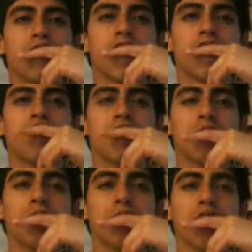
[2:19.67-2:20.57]
Pretty soon
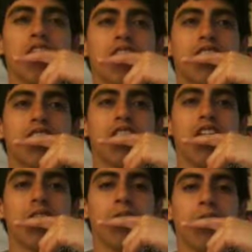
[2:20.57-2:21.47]
they'll be putting us in
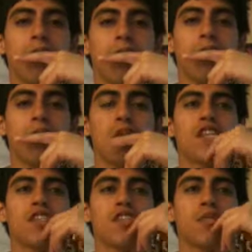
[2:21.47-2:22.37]
jail.
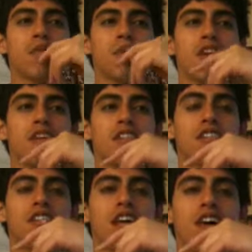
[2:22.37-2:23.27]
Pretty soon they'll be putting us
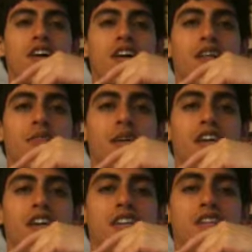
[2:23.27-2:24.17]
in jail and
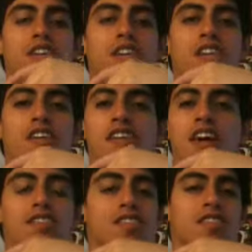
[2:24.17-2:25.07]
beating us and all
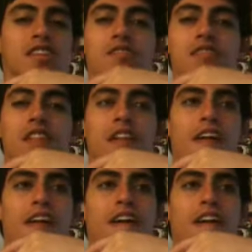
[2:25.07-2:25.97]
kinds of stuff.
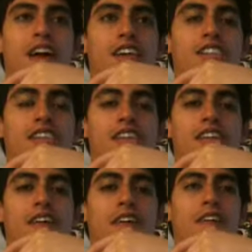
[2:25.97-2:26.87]
I see it.
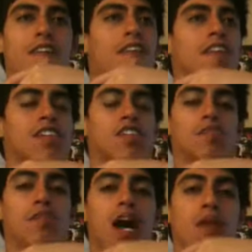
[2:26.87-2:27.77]
This is
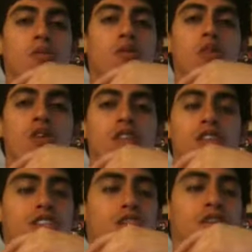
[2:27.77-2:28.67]
mob rule.
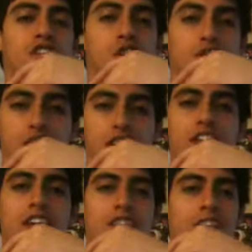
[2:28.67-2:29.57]
This is majority
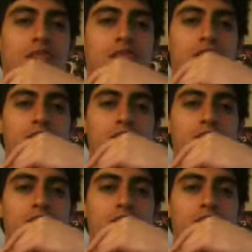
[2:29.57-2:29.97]
tyranny.